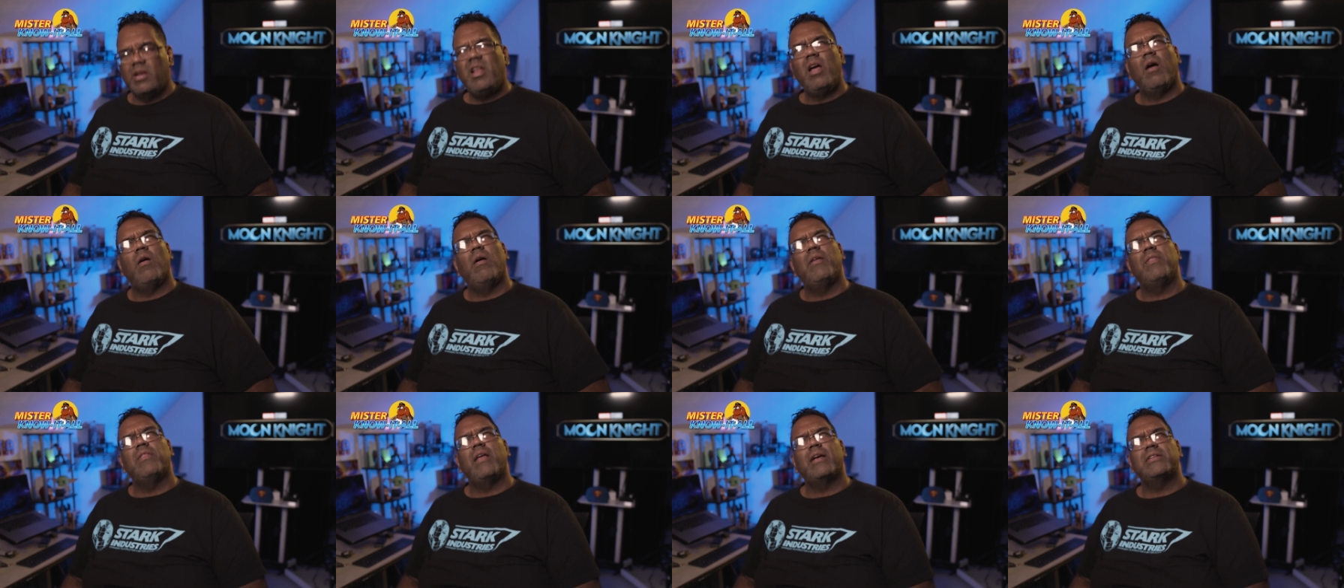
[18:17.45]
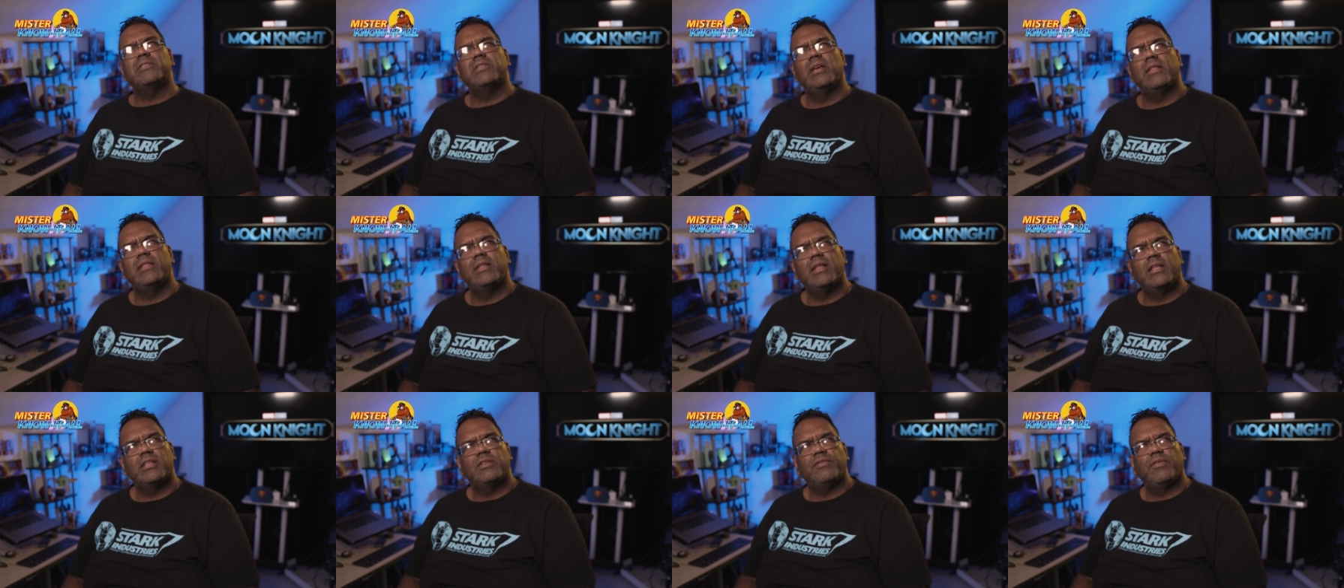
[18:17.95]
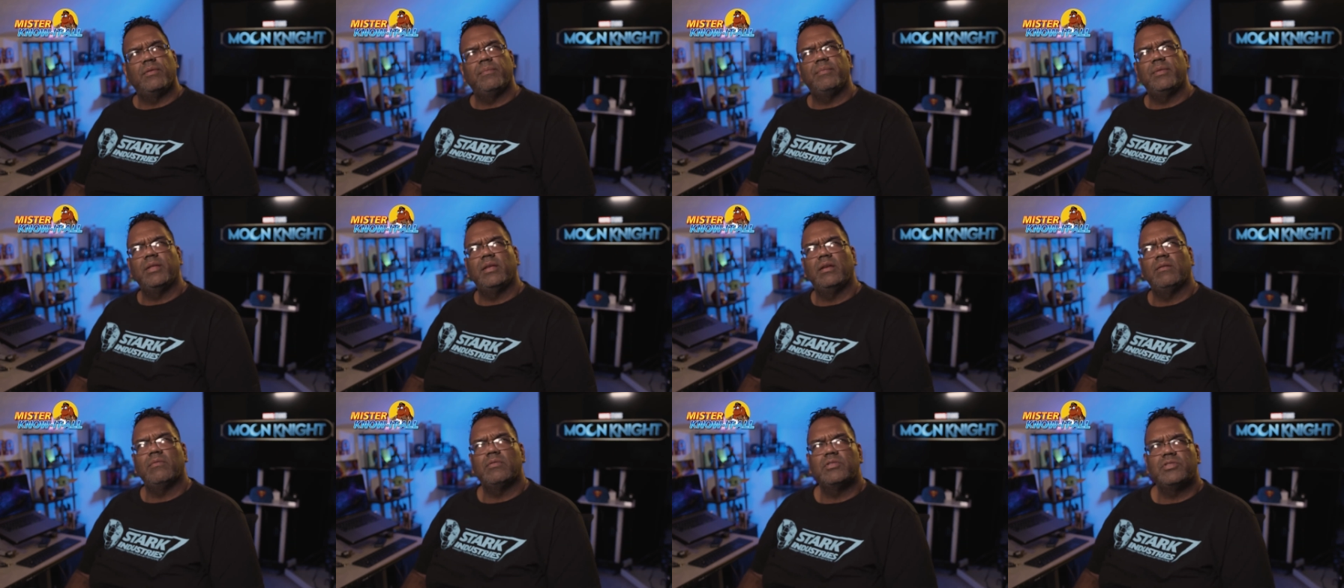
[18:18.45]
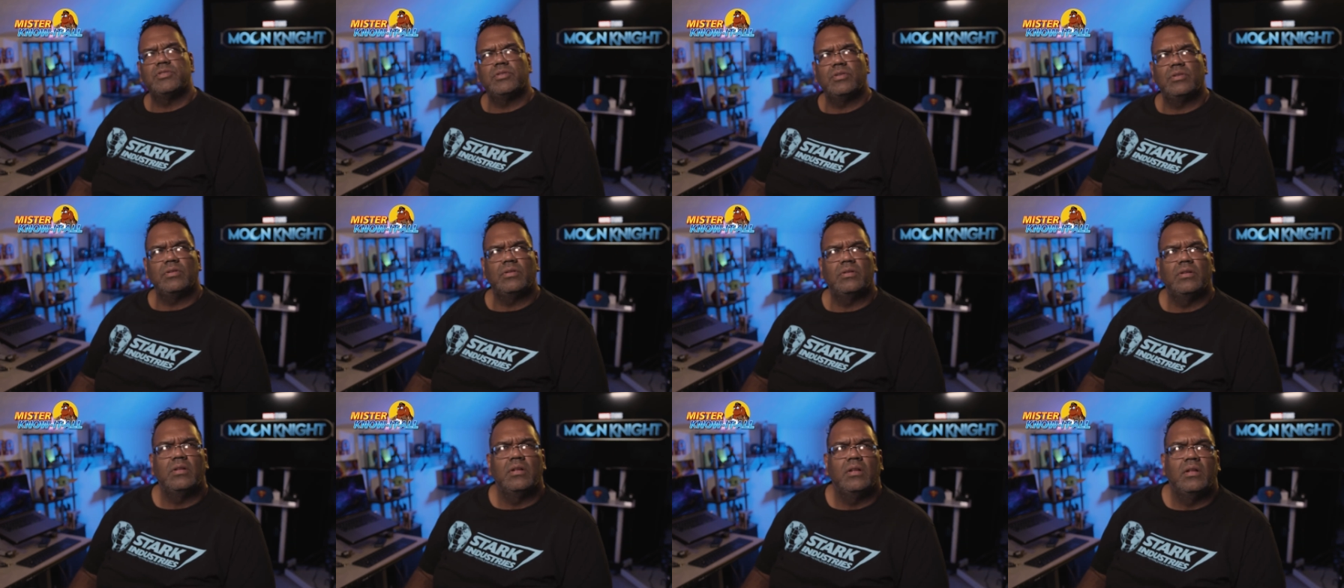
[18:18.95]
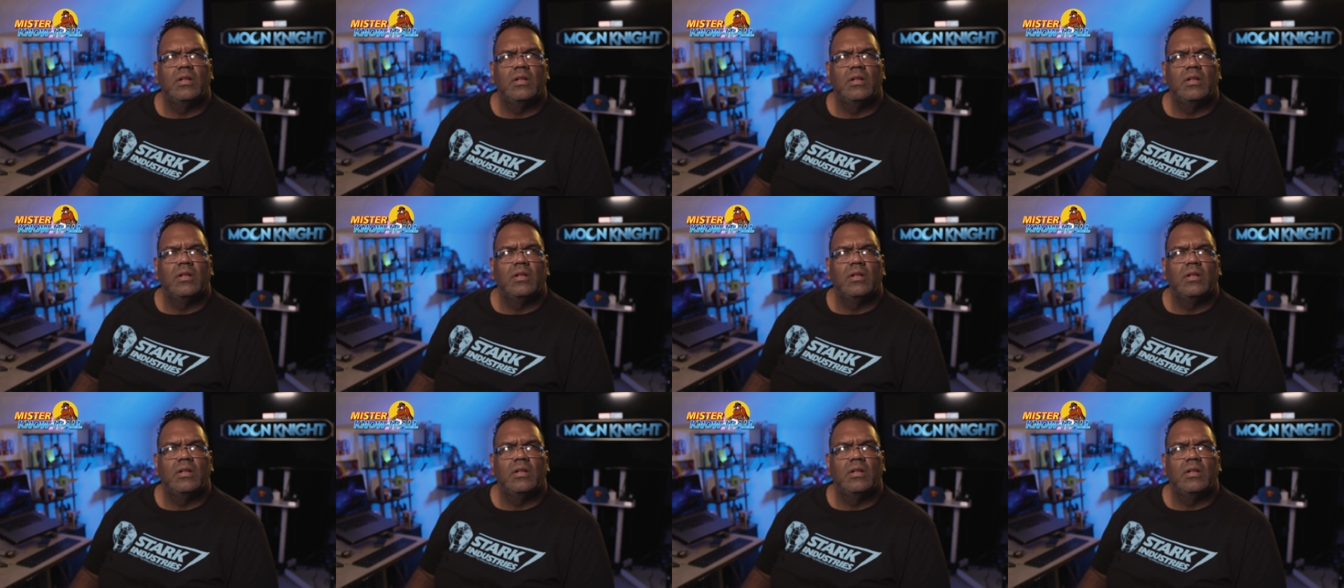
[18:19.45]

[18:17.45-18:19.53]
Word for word: No, actually, I think it's from the original.